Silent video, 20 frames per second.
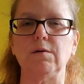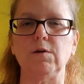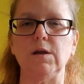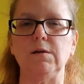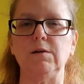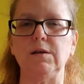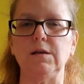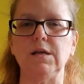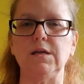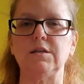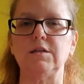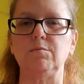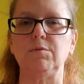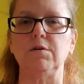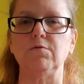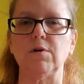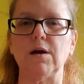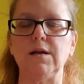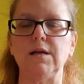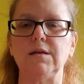We need to be
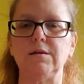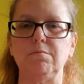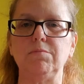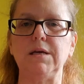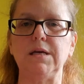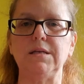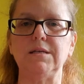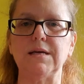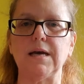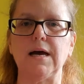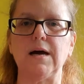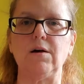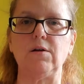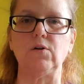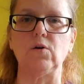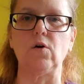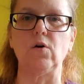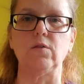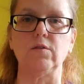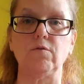ready to be
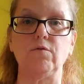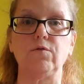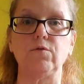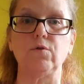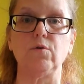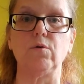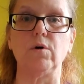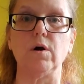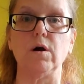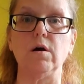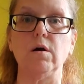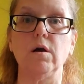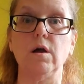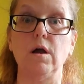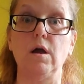down on the floor.